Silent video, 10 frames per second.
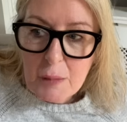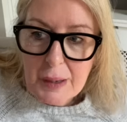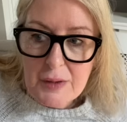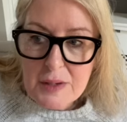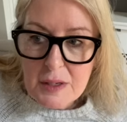
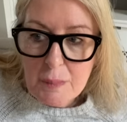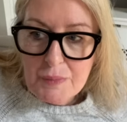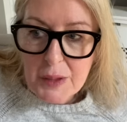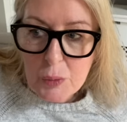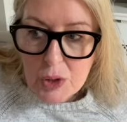about
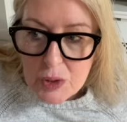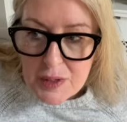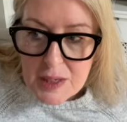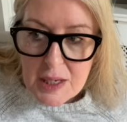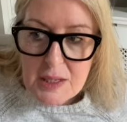something, when you
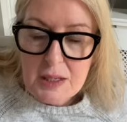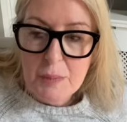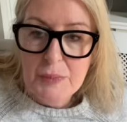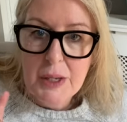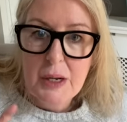see
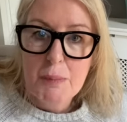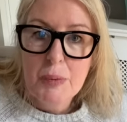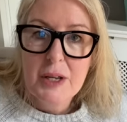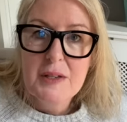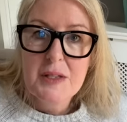something and it
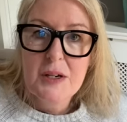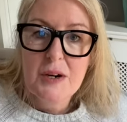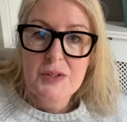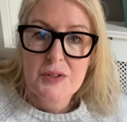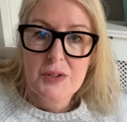brings the
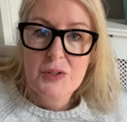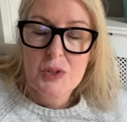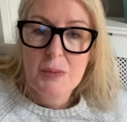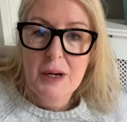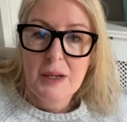narcissist
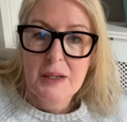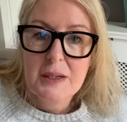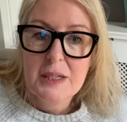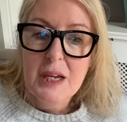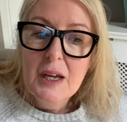to
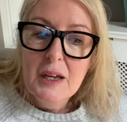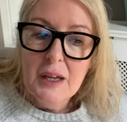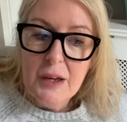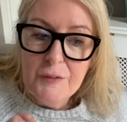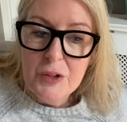mind,
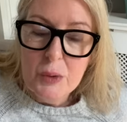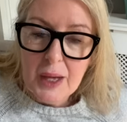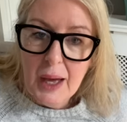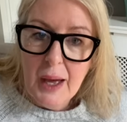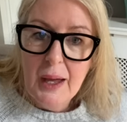if you
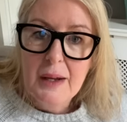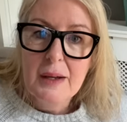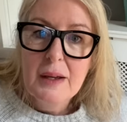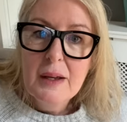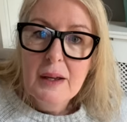
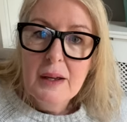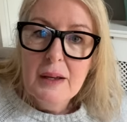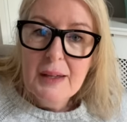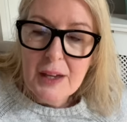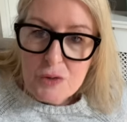can,
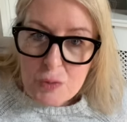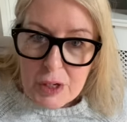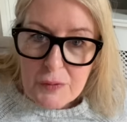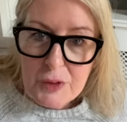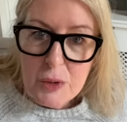get
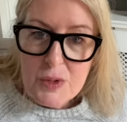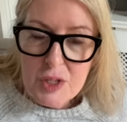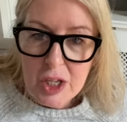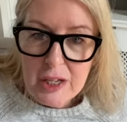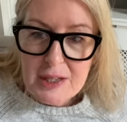rid of those
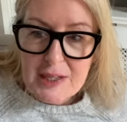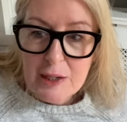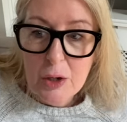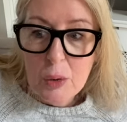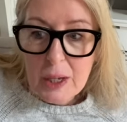things
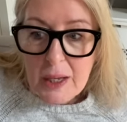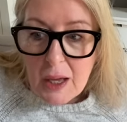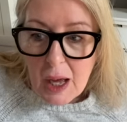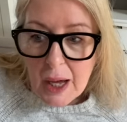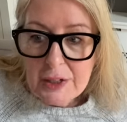slowly,
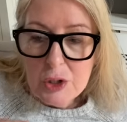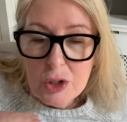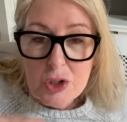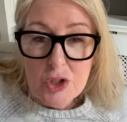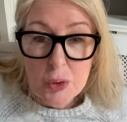and you
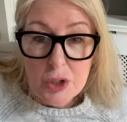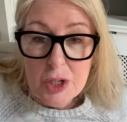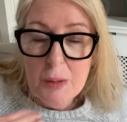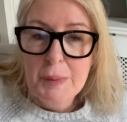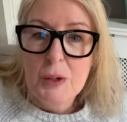can do it
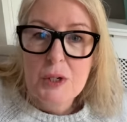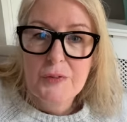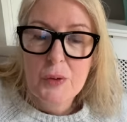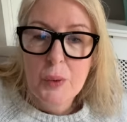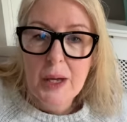in a
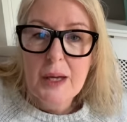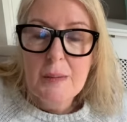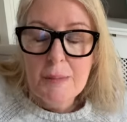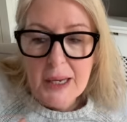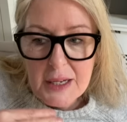beautiful way.
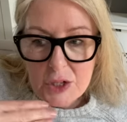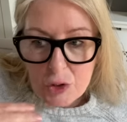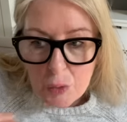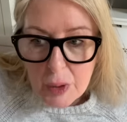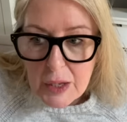Make it a
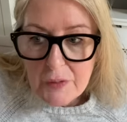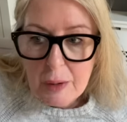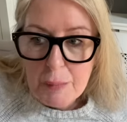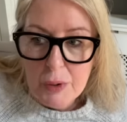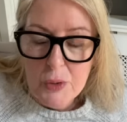
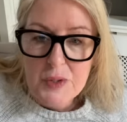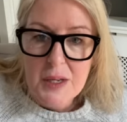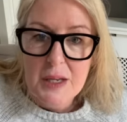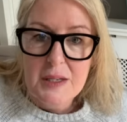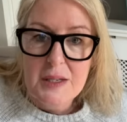grieving
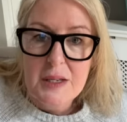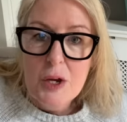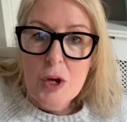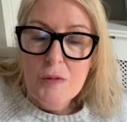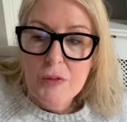process
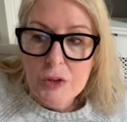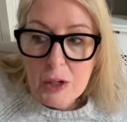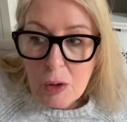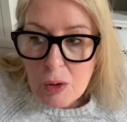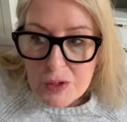for the
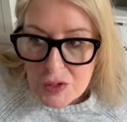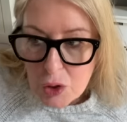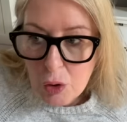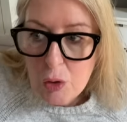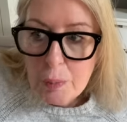lost
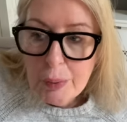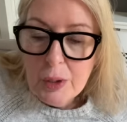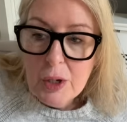hope,